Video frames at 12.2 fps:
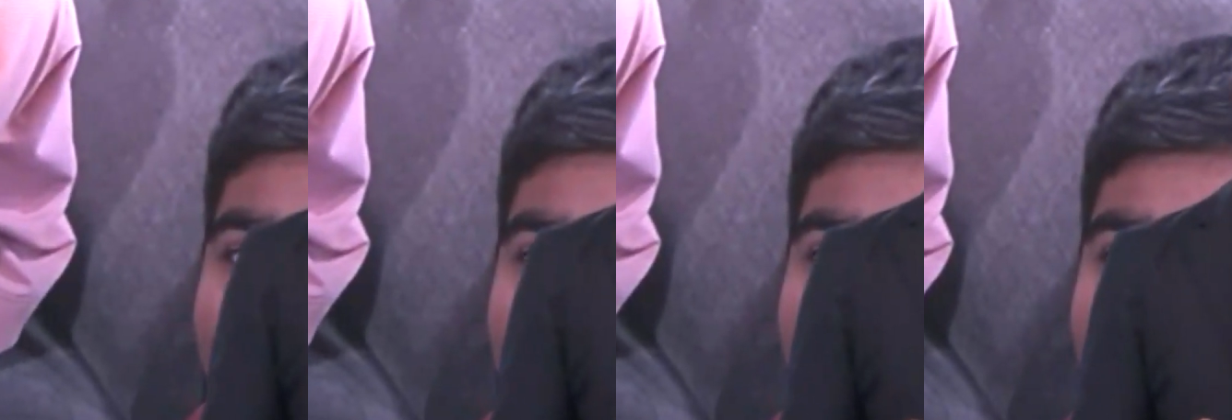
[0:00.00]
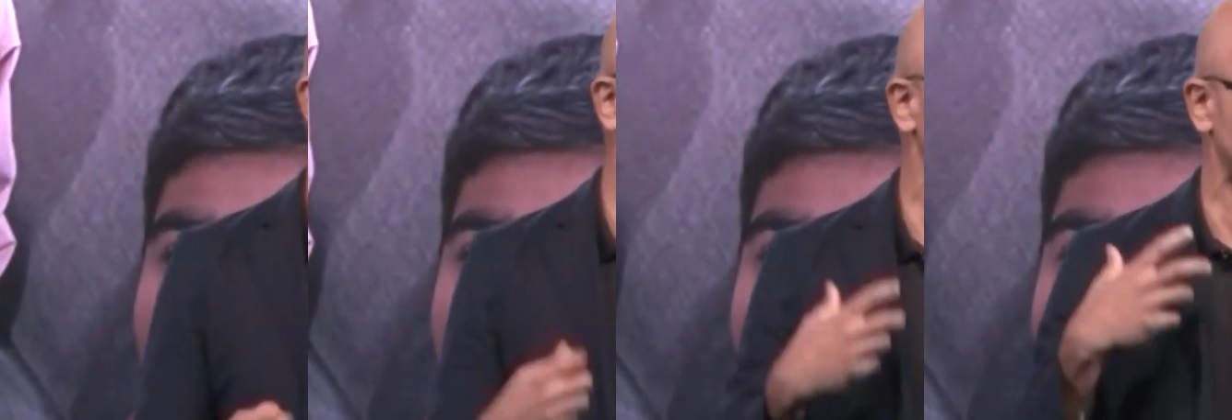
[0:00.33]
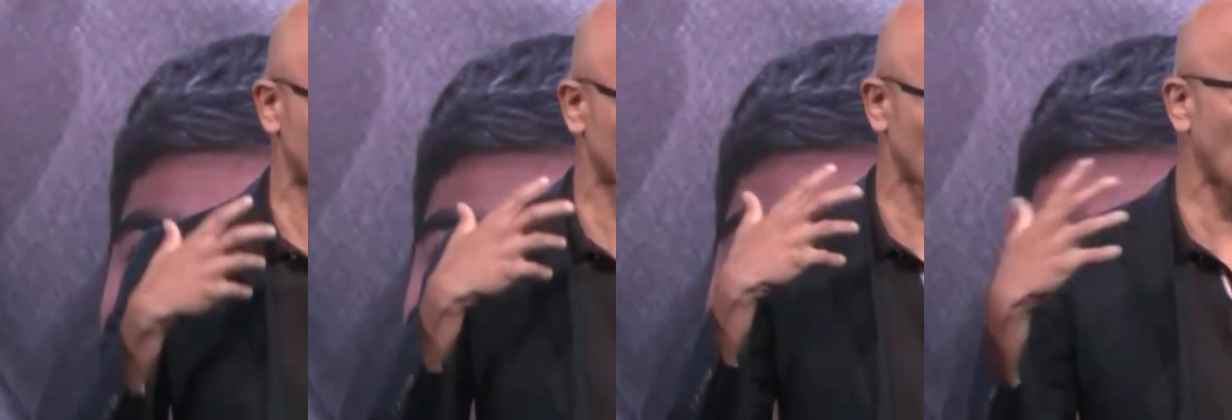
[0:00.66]
able to
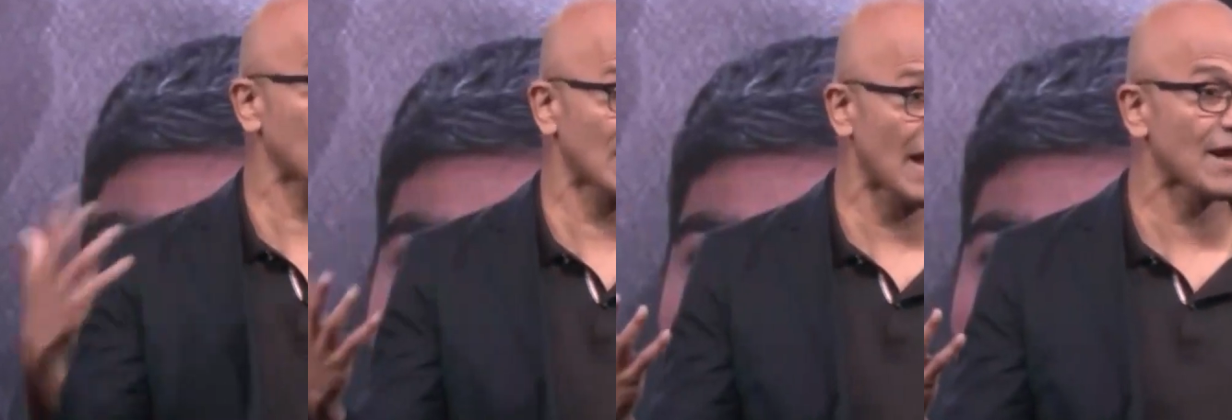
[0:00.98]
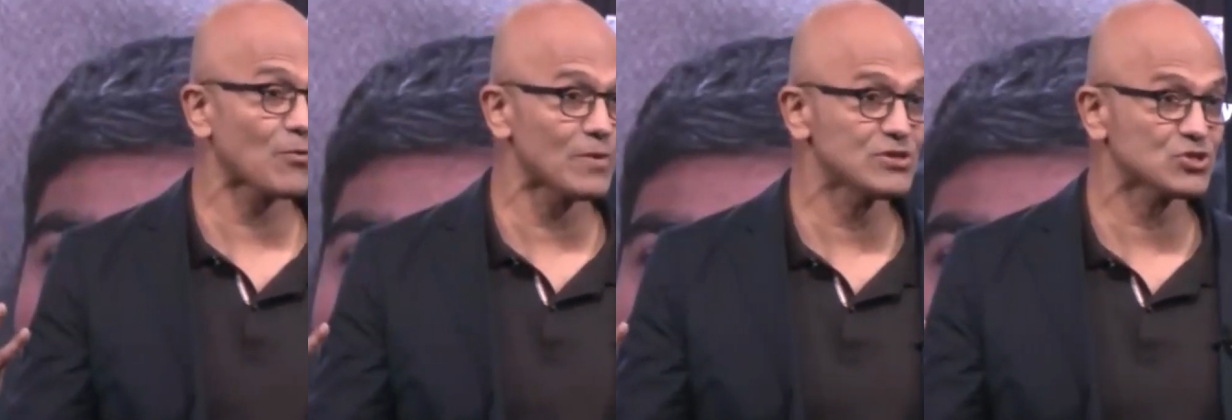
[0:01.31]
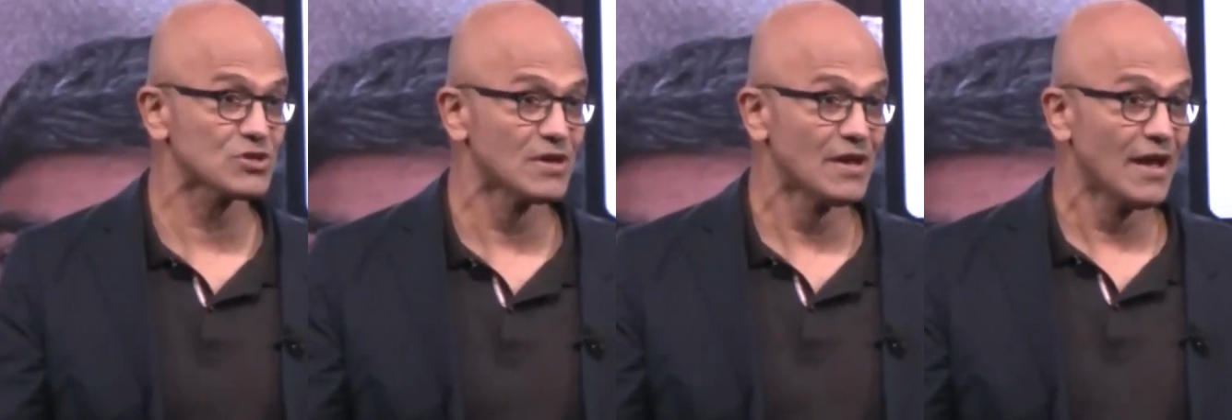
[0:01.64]
sort of sign
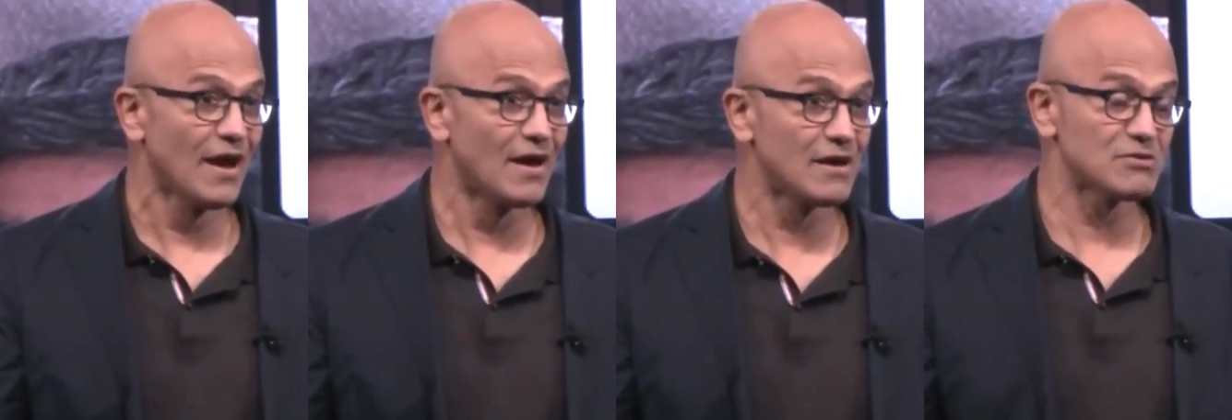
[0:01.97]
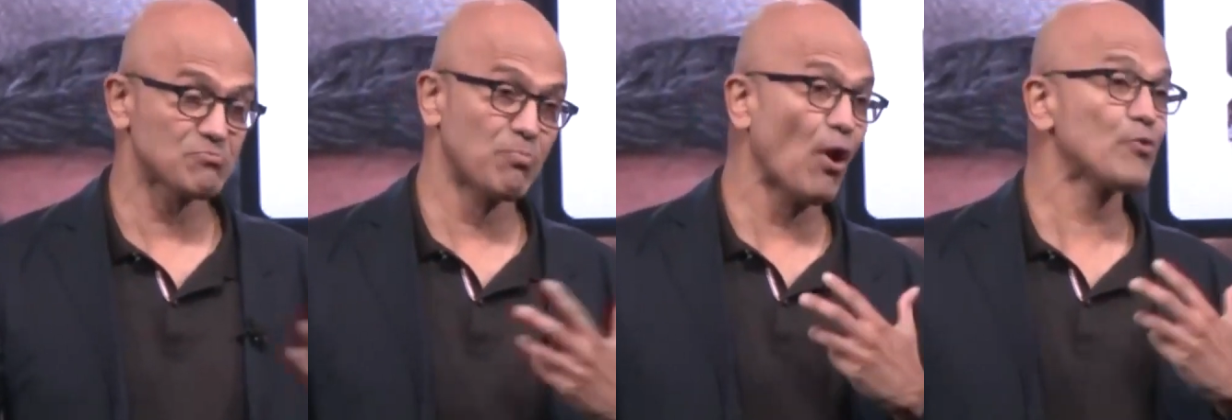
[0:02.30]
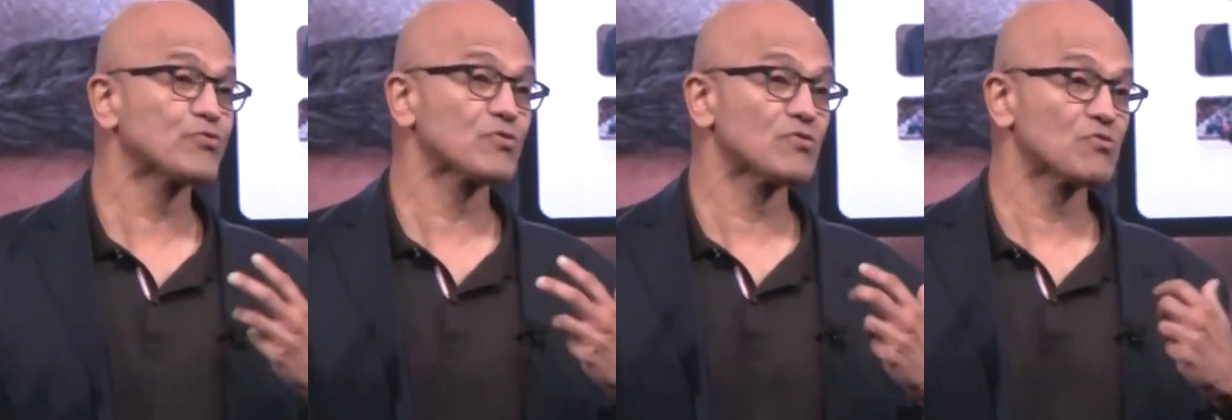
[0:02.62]
language,
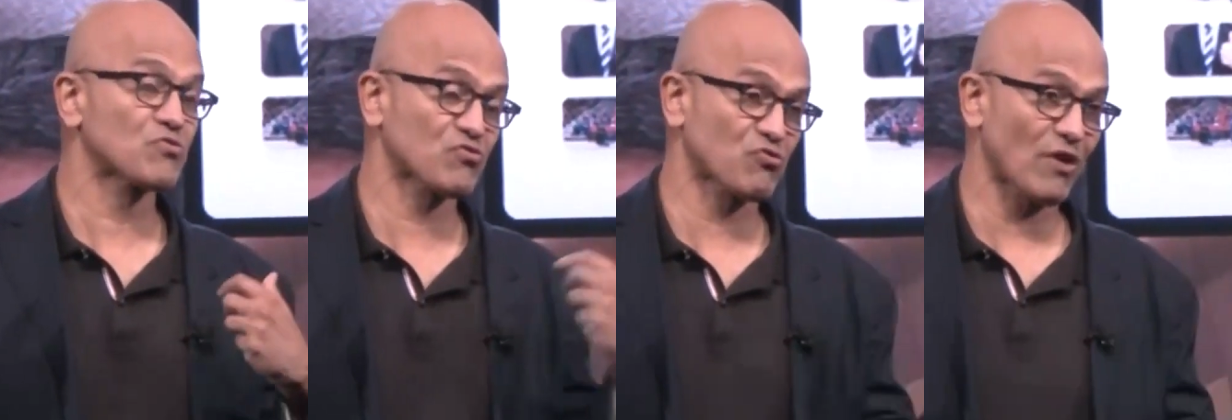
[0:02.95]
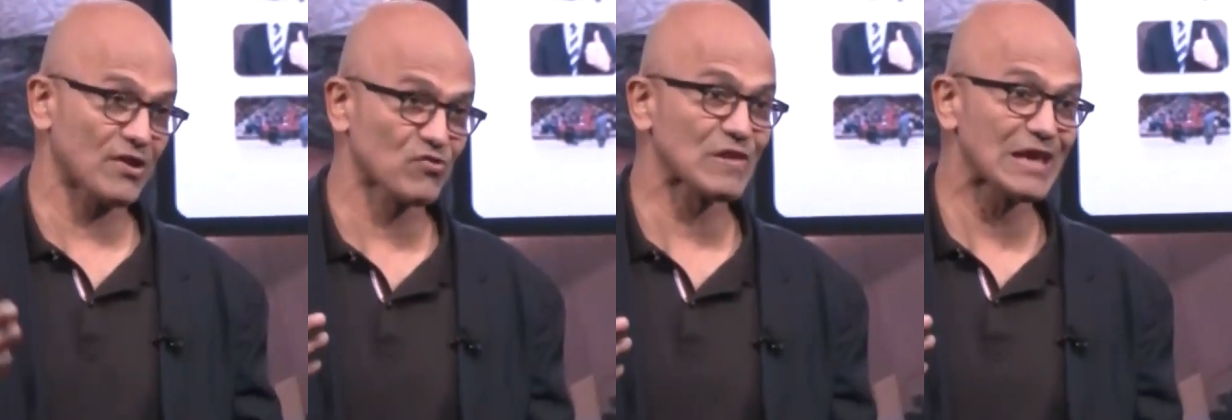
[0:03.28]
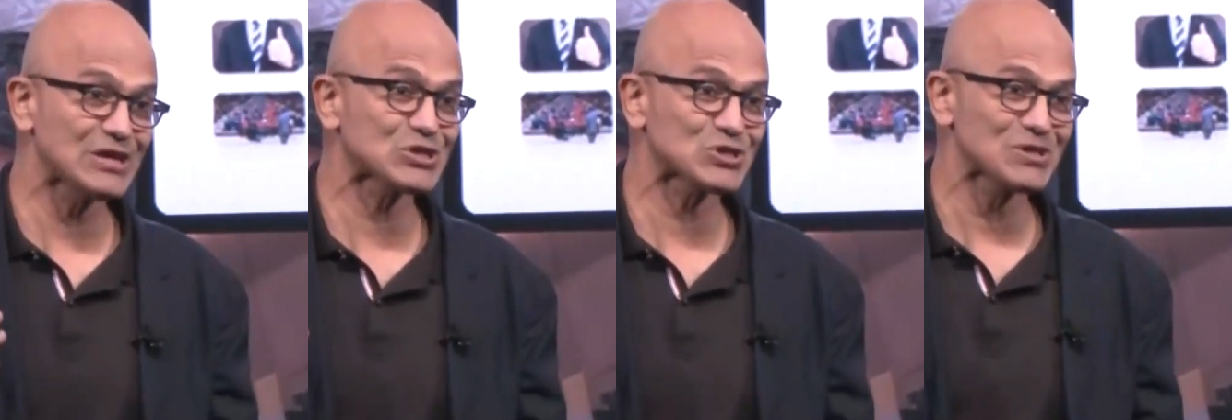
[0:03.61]
both
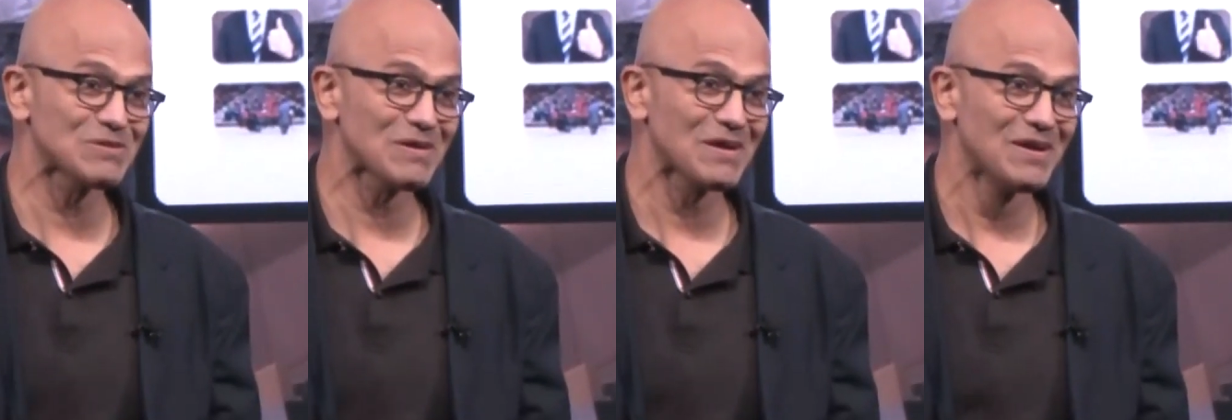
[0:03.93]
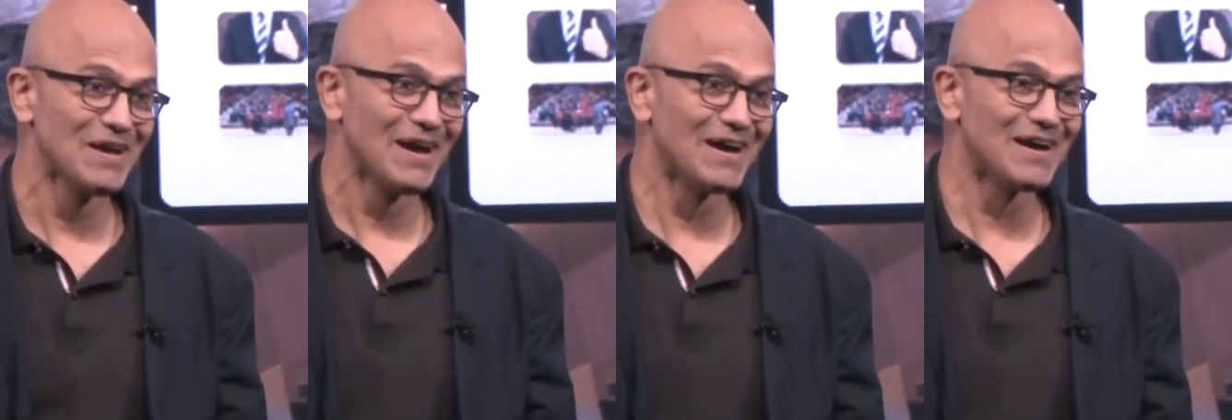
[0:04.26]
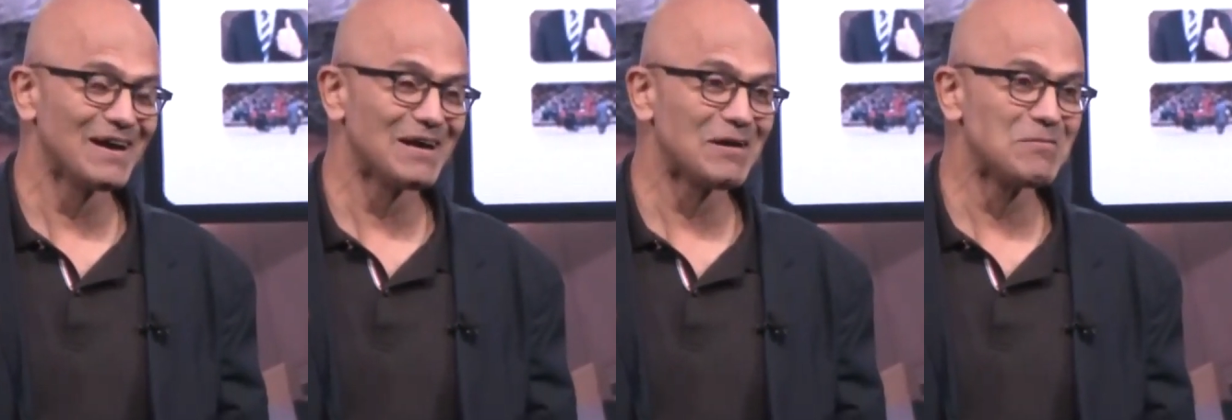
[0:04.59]
translation,
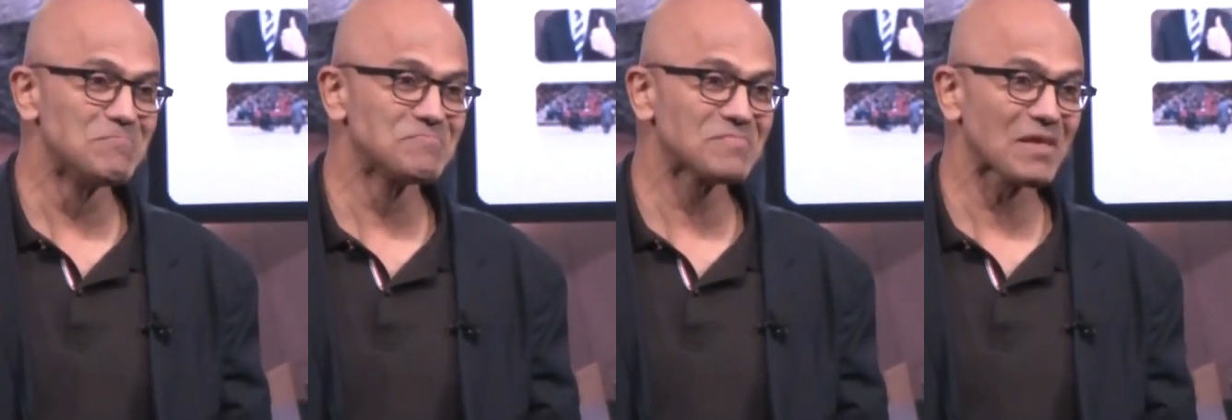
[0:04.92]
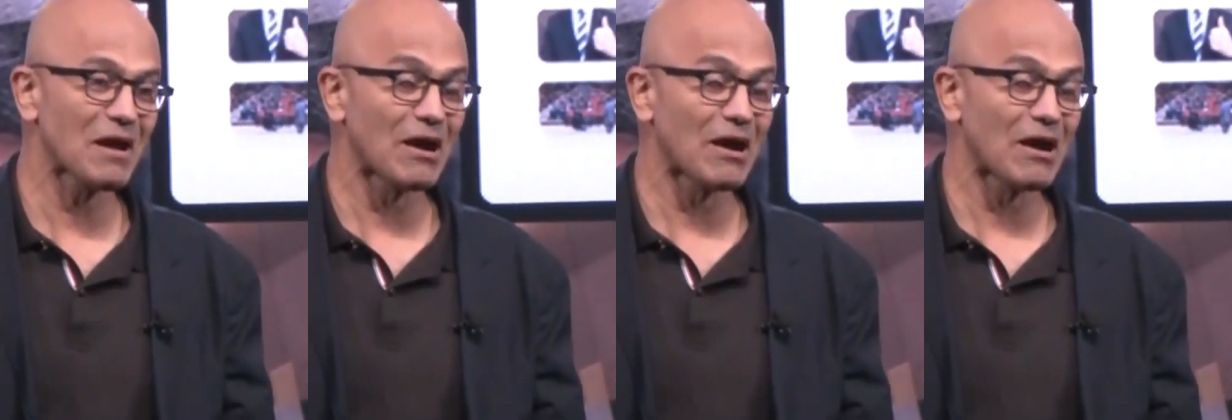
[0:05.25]
and